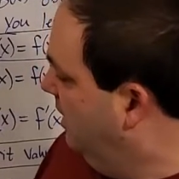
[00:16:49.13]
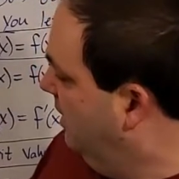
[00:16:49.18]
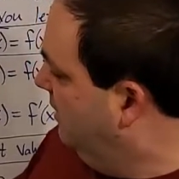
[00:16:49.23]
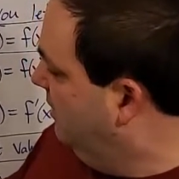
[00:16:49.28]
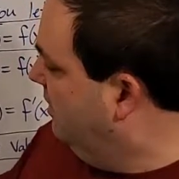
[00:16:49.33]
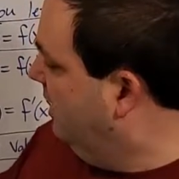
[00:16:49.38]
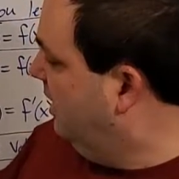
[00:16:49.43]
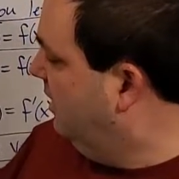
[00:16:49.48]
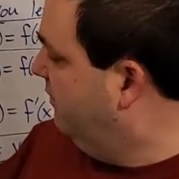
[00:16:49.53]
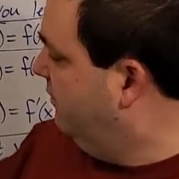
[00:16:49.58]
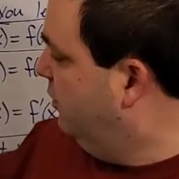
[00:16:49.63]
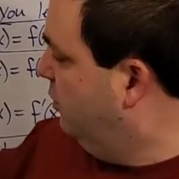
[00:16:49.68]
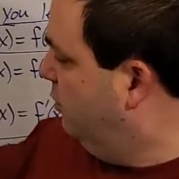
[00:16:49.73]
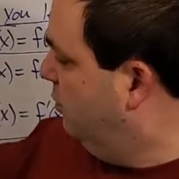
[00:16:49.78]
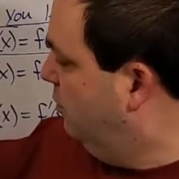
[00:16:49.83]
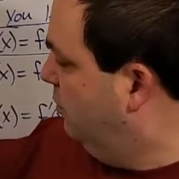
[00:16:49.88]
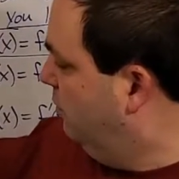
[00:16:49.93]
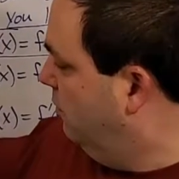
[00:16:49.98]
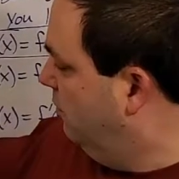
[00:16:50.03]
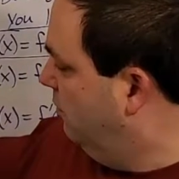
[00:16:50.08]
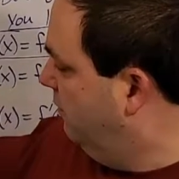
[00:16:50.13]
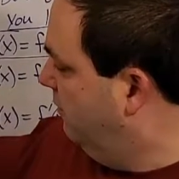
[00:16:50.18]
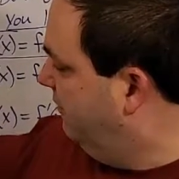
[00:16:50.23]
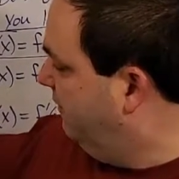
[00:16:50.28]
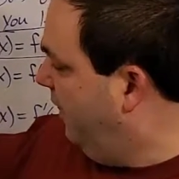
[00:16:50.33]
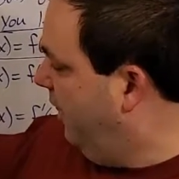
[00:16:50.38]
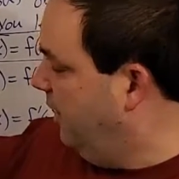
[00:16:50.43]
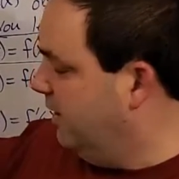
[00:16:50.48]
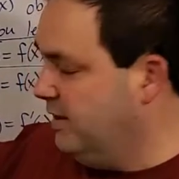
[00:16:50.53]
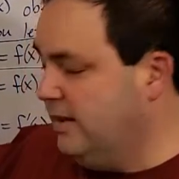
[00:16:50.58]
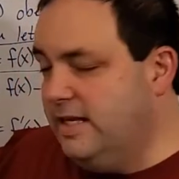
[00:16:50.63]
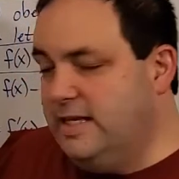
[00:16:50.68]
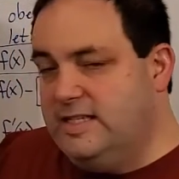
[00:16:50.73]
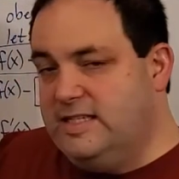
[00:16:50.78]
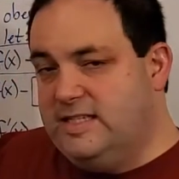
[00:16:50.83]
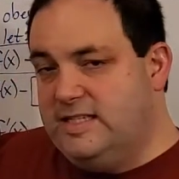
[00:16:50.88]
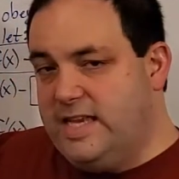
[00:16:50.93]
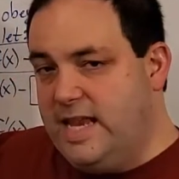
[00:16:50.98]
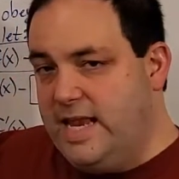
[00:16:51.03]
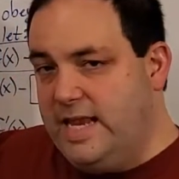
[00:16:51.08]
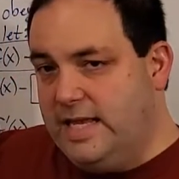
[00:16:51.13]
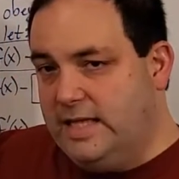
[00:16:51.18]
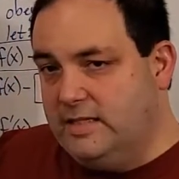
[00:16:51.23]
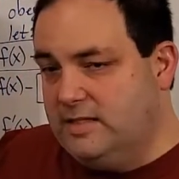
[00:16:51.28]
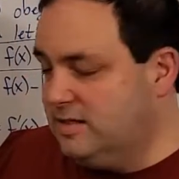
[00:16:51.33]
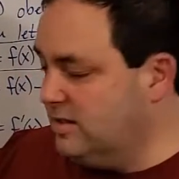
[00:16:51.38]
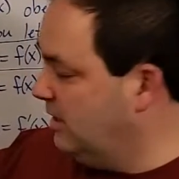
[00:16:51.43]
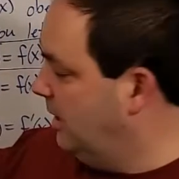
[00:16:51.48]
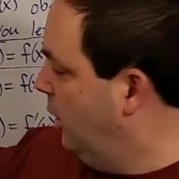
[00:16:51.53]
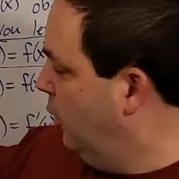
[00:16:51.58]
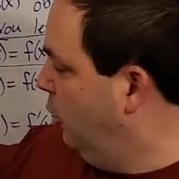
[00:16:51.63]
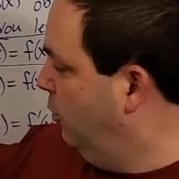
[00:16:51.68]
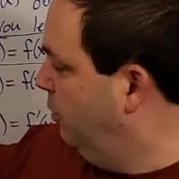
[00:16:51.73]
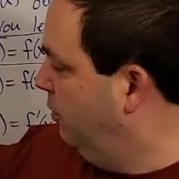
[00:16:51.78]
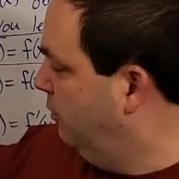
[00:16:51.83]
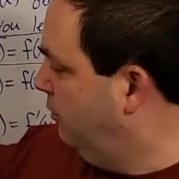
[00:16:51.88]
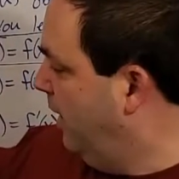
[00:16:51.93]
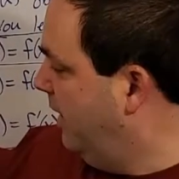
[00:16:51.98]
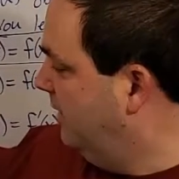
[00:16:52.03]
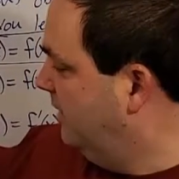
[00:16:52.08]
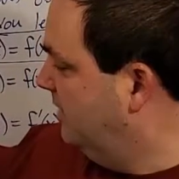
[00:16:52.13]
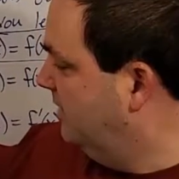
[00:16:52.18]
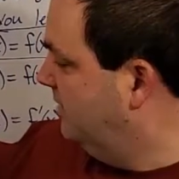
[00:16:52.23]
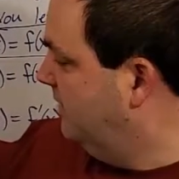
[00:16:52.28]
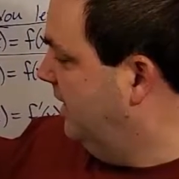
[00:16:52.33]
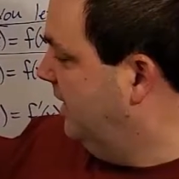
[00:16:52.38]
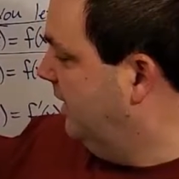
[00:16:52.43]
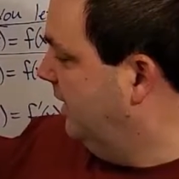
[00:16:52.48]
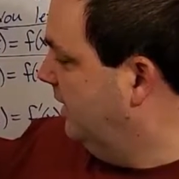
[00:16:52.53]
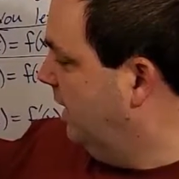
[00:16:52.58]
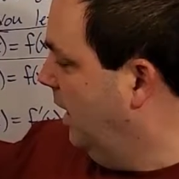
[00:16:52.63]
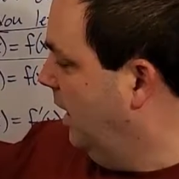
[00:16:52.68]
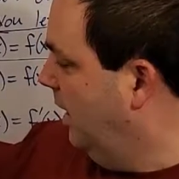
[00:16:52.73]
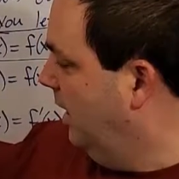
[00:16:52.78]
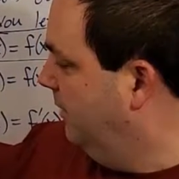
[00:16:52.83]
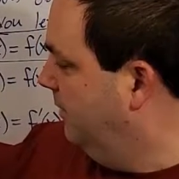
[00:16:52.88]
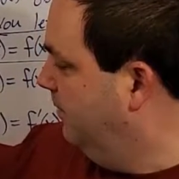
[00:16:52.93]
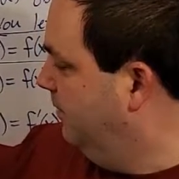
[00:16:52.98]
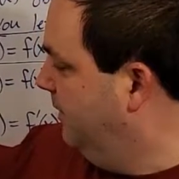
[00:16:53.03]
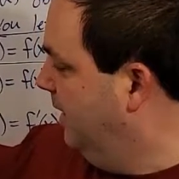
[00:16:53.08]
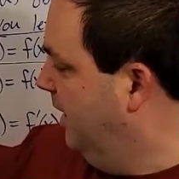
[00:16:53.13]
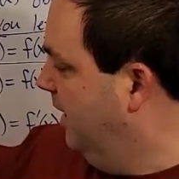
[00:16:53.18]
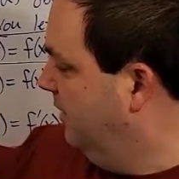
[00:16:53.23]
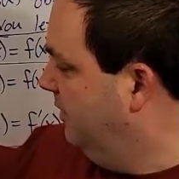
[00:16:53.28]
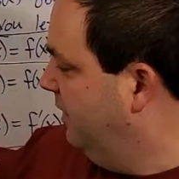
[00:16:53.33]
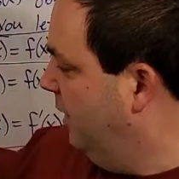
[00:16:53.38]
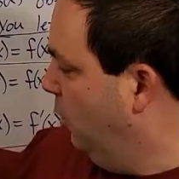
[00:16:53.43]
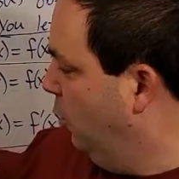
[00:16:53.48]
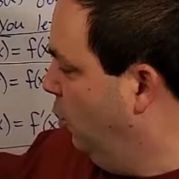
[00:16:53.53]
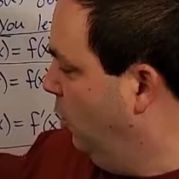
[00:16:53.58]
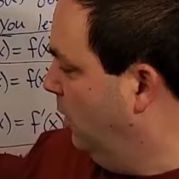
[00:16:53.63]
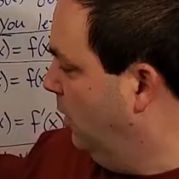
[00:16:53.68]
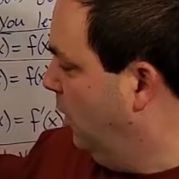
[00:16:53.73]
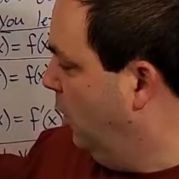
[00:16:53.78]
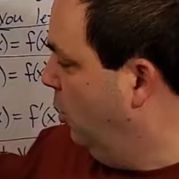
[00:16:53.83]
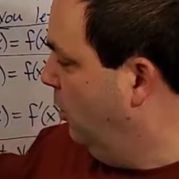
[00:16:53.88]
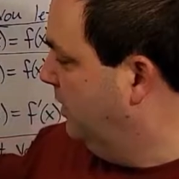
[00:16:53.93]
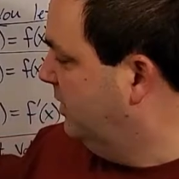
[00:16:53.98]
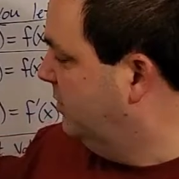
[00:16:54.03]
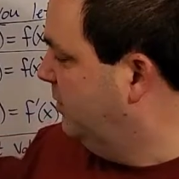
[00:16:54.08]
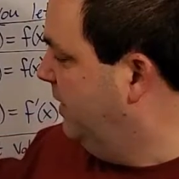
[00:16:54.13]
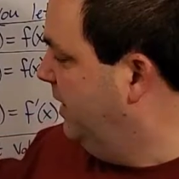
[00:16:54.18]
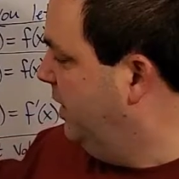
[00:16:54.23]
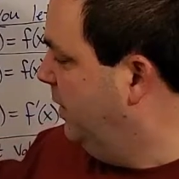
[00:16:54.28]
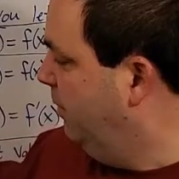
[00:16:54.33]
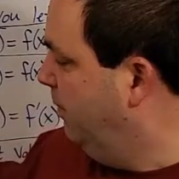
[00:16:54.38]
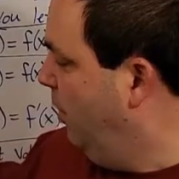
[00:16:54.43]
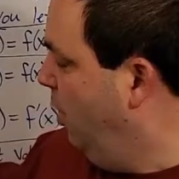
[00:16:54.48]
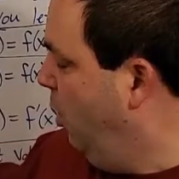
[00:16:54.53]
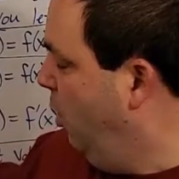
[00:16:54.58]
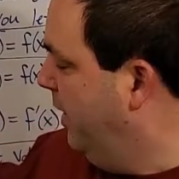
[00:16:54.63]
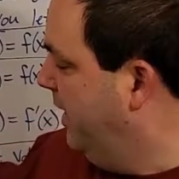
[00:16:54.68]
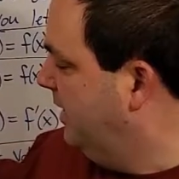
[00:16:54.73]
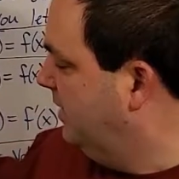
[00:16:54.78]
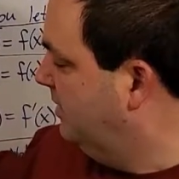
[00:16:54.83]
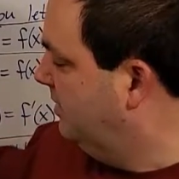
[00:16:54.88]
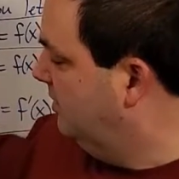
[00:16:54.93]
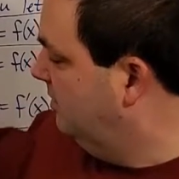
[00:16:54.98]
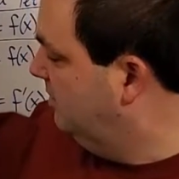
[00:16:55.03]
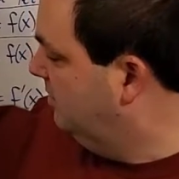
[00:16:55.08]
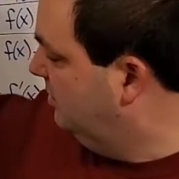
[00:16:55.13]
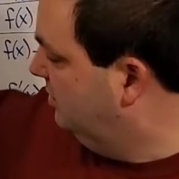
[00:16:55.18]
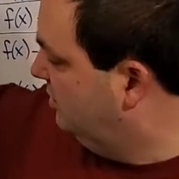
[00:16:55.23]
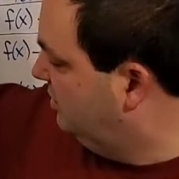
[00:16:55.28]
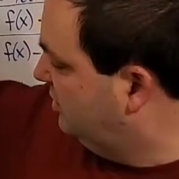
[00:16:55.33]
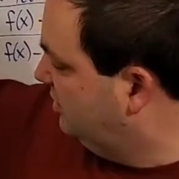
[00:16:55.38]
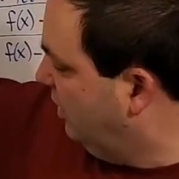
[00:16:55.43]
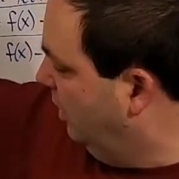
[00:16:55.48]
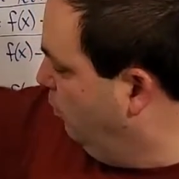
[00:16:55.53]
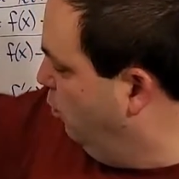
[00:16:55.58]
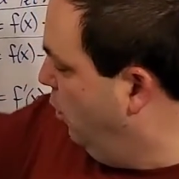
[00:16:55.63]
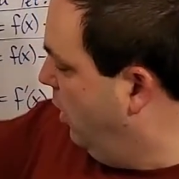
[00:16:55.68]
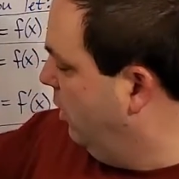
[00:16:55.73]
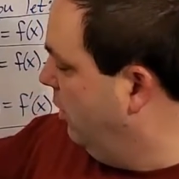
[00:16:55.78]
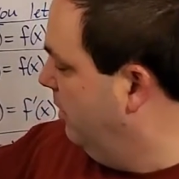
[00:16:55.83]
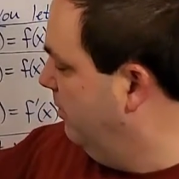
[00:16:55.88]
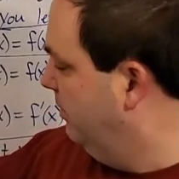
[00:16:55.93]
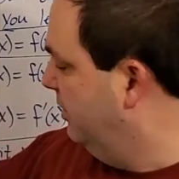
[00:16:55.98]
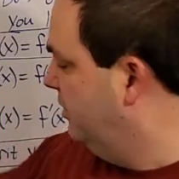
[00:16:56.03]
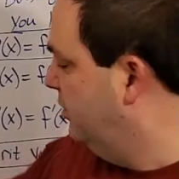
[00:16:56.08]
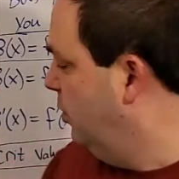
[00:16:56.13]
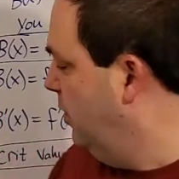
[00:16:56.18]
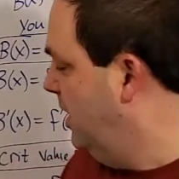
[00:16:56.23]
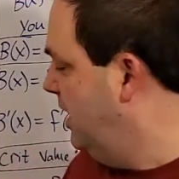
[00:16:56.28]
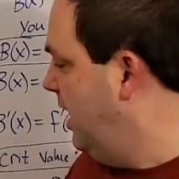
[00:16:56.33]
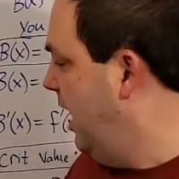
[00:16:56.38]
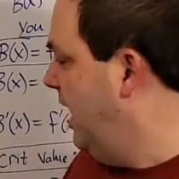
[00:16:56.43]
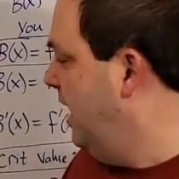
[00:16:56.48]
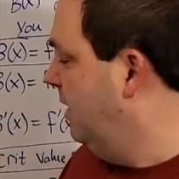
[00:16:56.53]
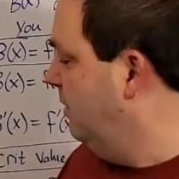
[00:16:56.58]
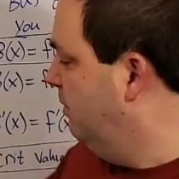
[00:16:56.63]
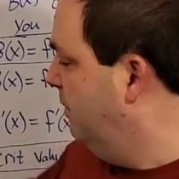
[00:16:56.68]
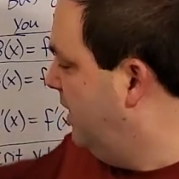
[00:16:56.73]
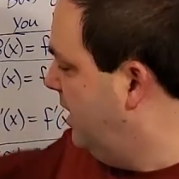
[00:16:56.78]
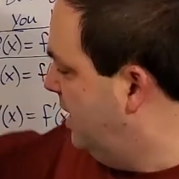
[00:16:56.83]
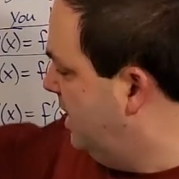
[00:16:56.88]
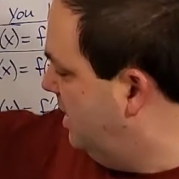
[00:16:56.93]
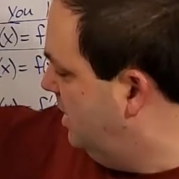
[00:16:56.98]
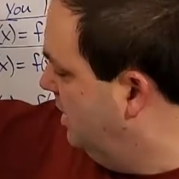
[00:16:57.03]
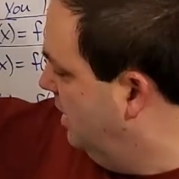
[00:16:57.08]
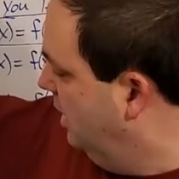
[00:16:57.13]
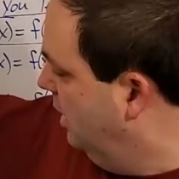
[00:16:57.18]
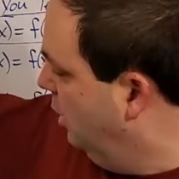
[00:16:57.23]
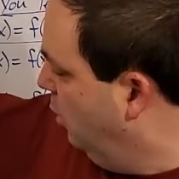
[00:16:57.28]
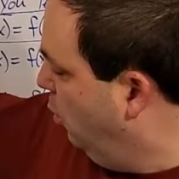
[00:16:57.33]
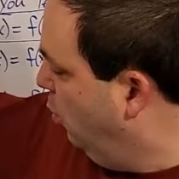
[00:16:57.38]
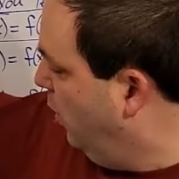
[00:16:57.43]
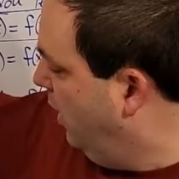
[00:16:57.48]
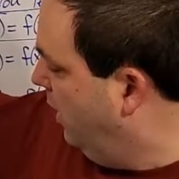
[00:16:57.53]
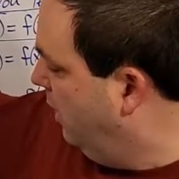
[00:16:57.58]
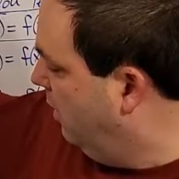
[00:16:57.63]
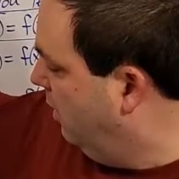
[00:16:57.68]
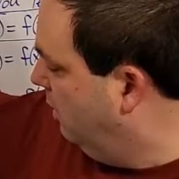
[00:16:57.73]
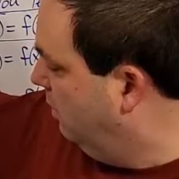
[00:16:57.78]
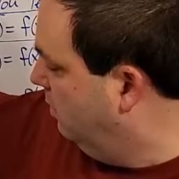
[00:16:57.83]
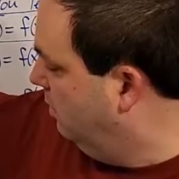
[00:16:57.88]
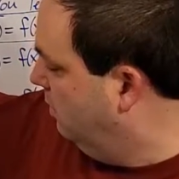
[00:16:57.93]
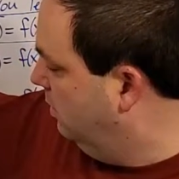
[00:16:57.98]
then if you find the secant slope, right, the secant line, there will always be a point somewhere in between a and b where